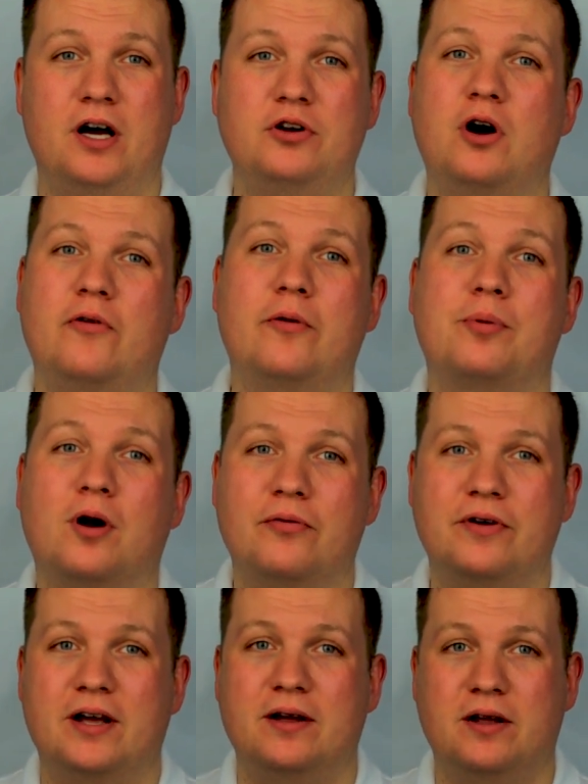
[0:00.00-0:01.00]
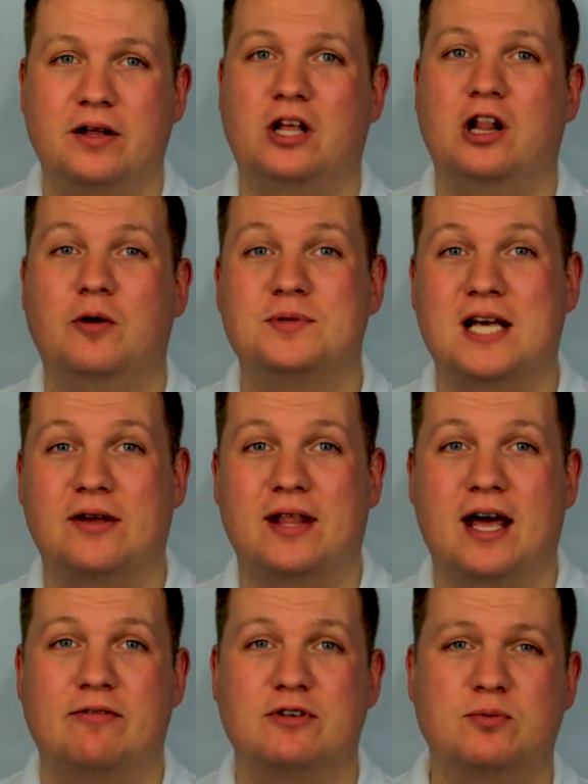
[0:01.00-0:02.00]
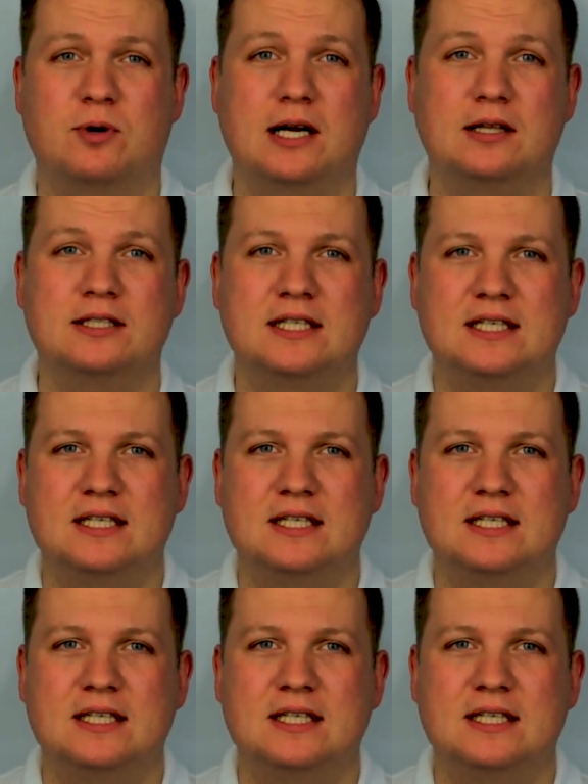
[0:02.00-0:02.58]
not-for-profit clubs out there as well.